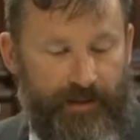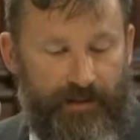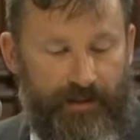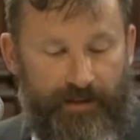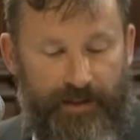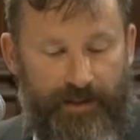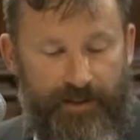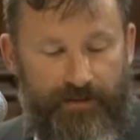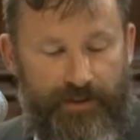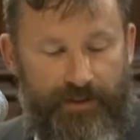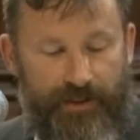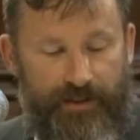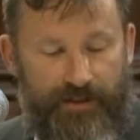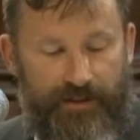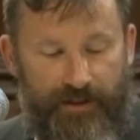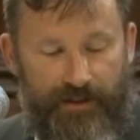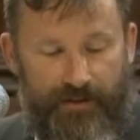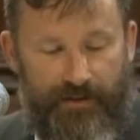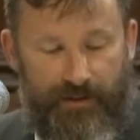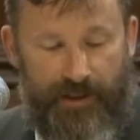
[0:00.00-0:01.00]
These trails
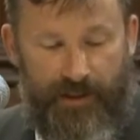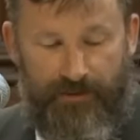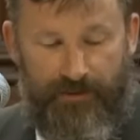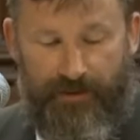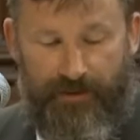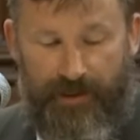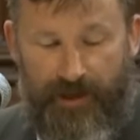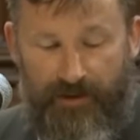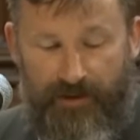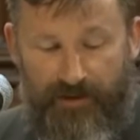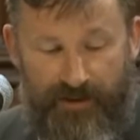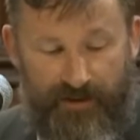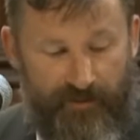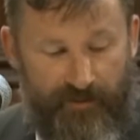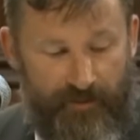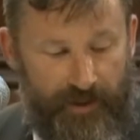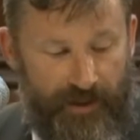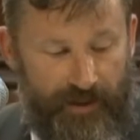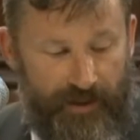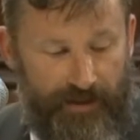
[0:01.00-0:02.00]
can stretch for thousands of
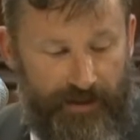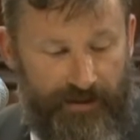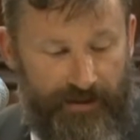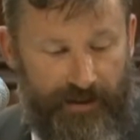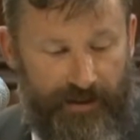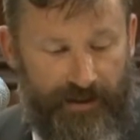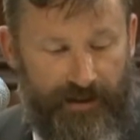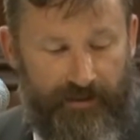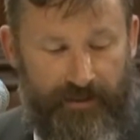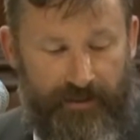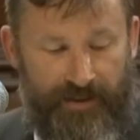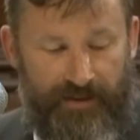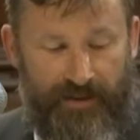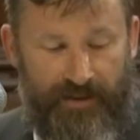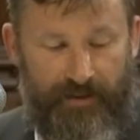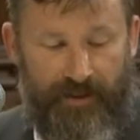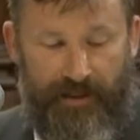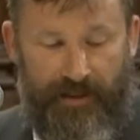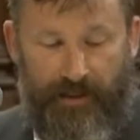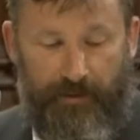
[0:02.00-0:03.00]
miles and can be seen
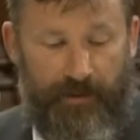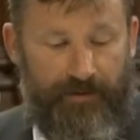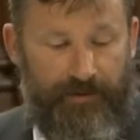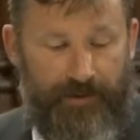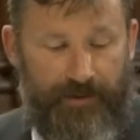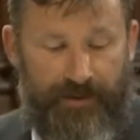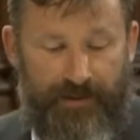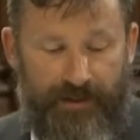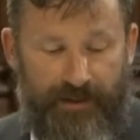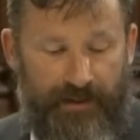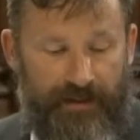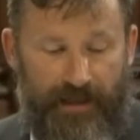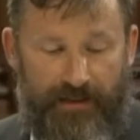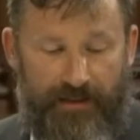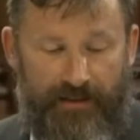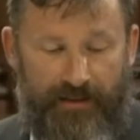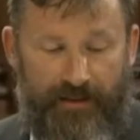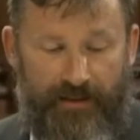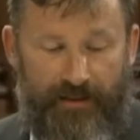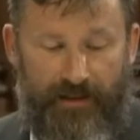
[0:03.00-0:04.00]
by anyone visiting
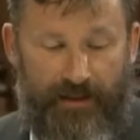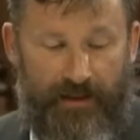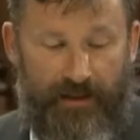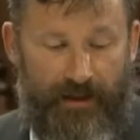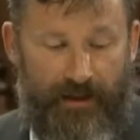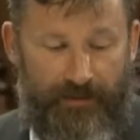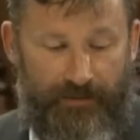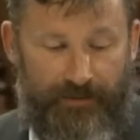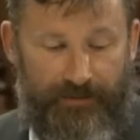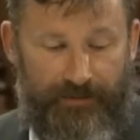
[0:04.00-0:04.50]
nasa.gov.